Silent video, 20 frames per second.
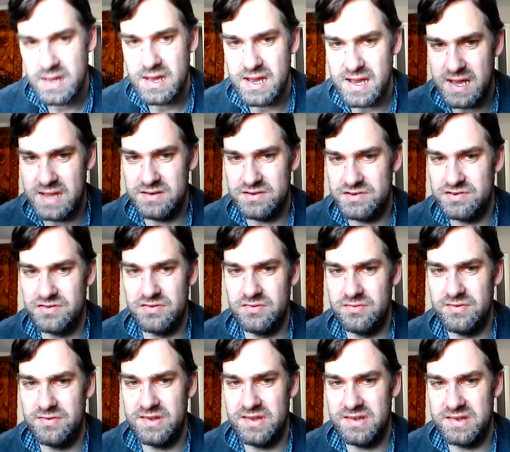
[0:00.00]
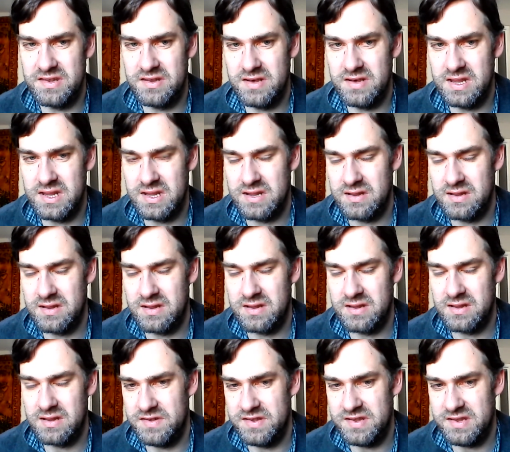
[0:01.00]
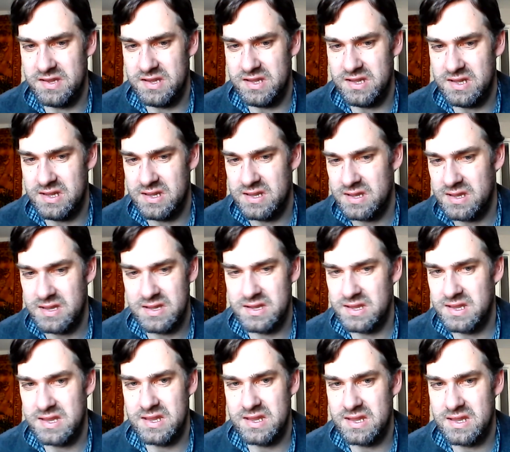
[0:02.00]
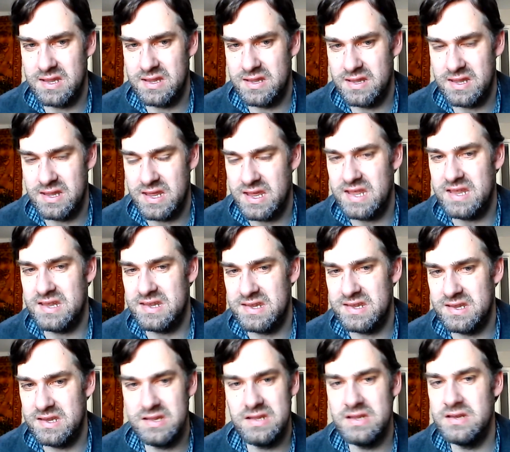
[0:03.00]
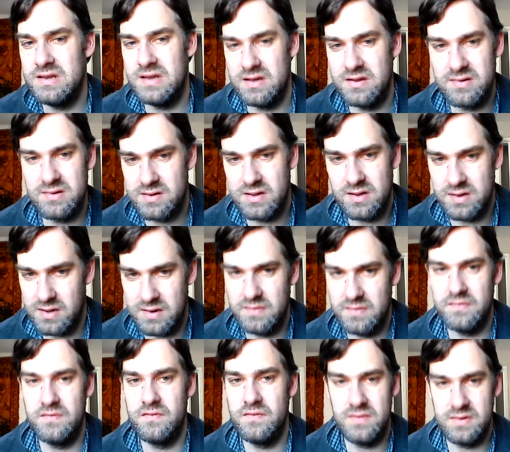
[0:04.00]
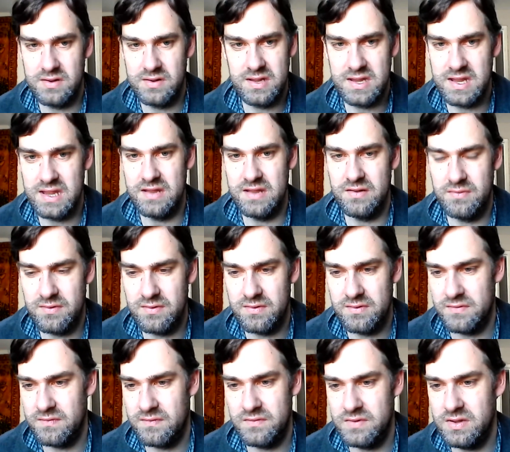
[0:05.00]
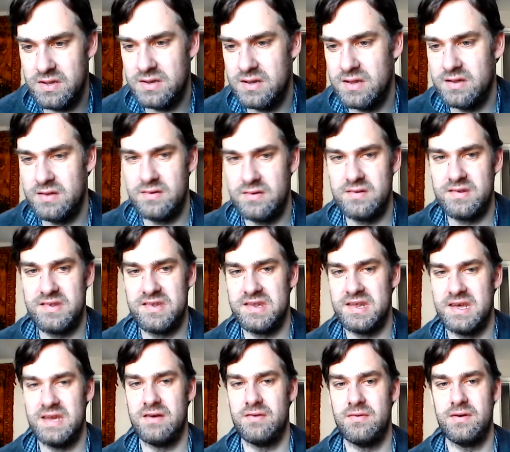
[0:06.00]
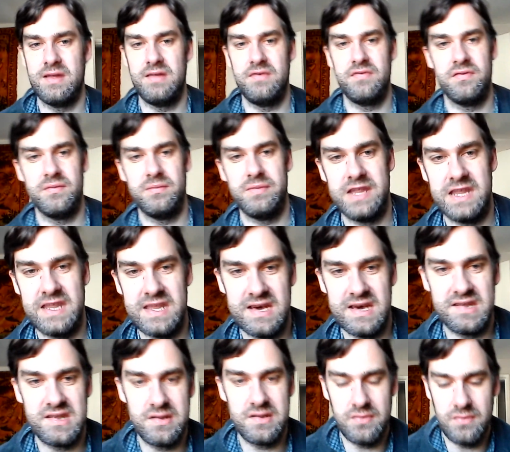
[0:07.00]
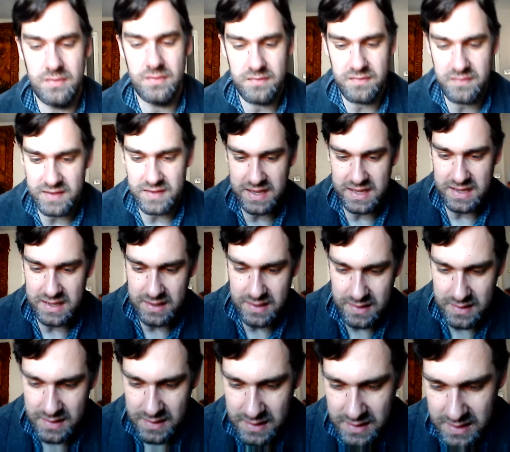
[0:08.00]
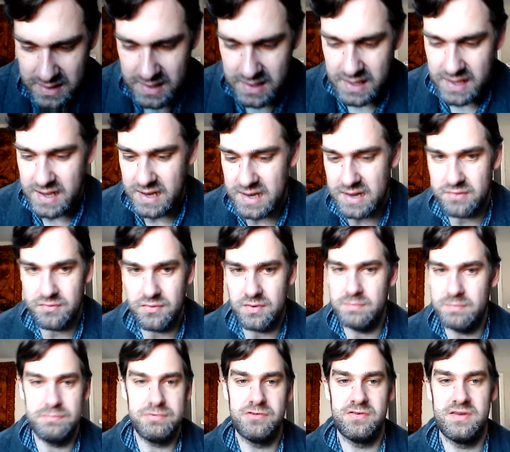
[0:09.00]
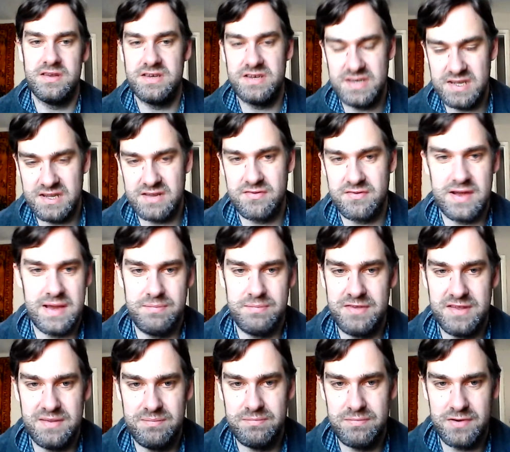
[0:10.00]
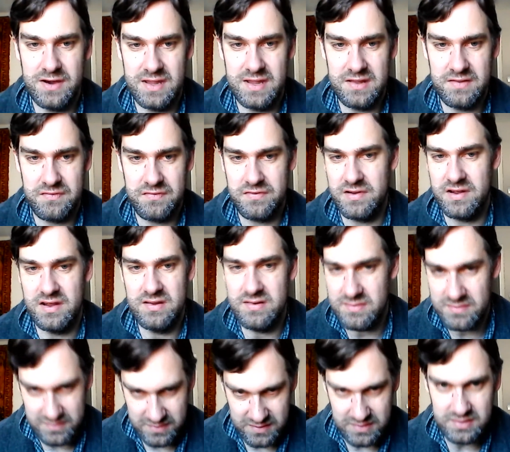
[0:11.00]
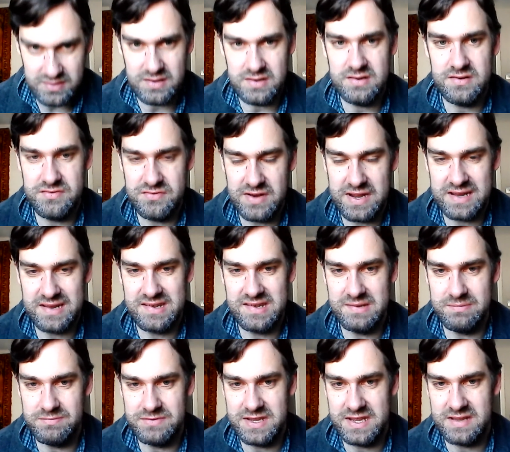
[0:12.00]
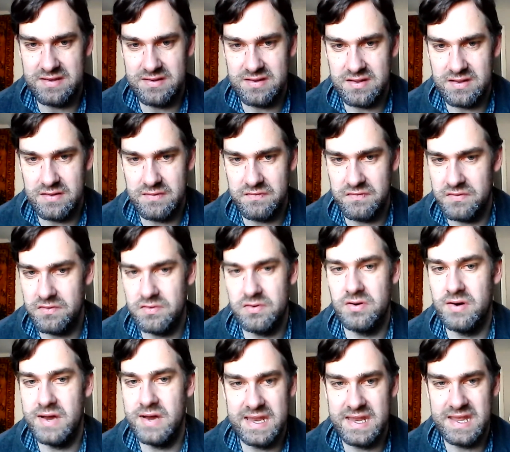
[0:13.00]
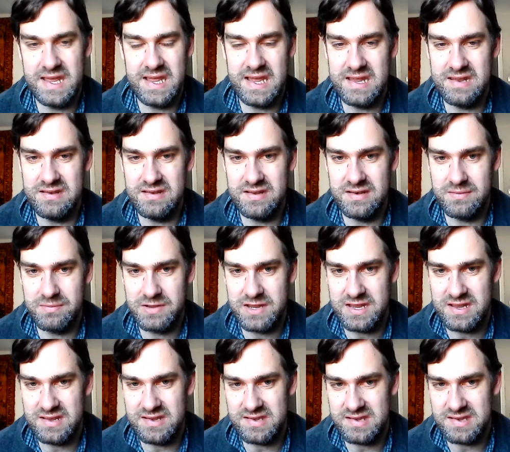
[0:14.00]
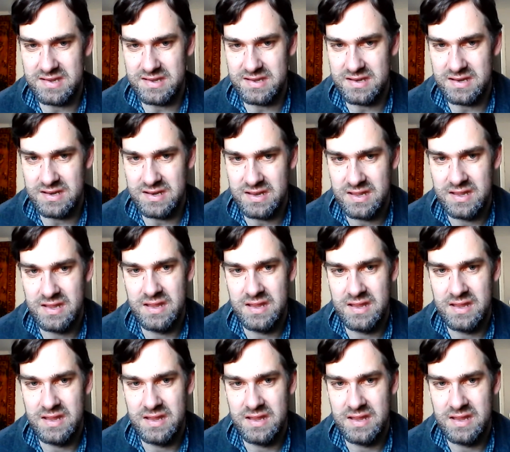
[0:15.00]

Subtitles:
And Jules is obviously hit it, kind of get away, stay away from me, that sort of thing. And at one point she grabs him by the throat, drags him down to the floor, and they end up kissing.